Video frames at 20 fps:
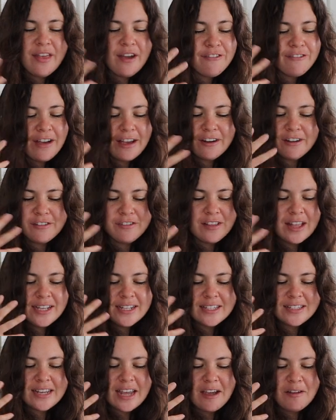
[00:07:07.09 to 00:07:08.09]
that fight or
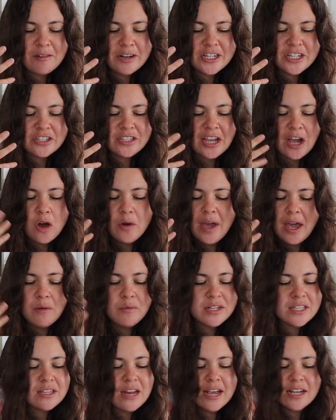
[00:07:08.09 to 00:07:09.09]
flight state where it's just like, okay,
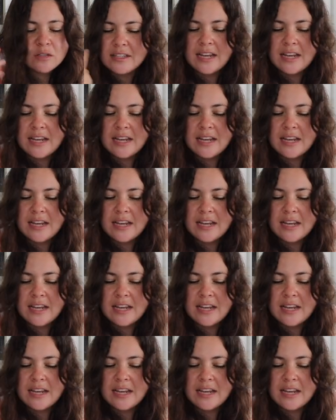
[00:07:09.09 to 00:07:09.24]
what's next?